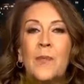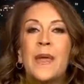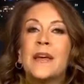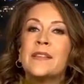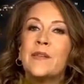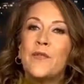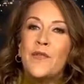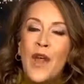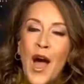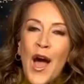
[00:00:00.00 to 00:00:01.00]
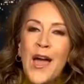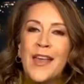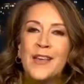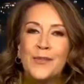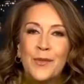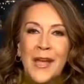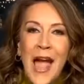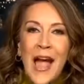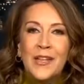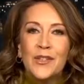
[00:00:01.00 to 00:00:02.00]
because if not, his
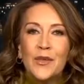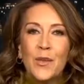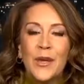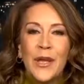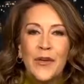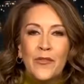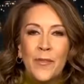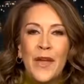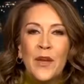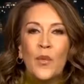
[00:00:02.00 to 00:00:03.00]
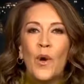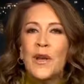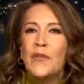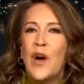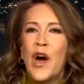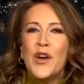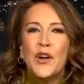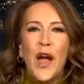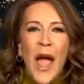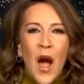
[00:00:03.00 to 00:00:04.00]
reaction would have been one of
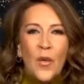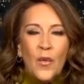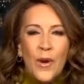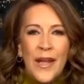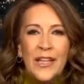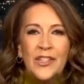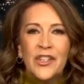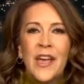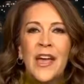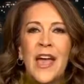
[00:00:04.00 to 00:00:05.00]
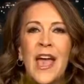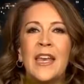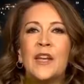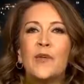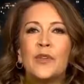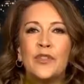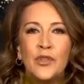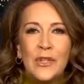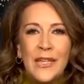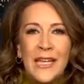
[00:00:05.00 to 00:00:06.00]
utter outrage and
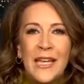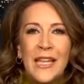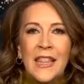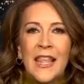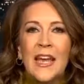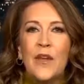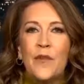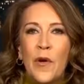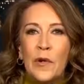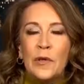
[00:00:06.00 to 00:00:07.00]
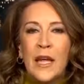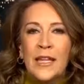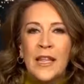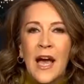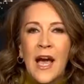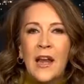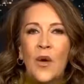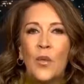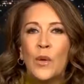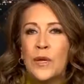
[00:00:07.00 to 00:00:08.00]
incredulity that a photo like that
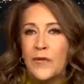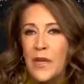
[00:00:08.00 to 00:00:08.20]
would have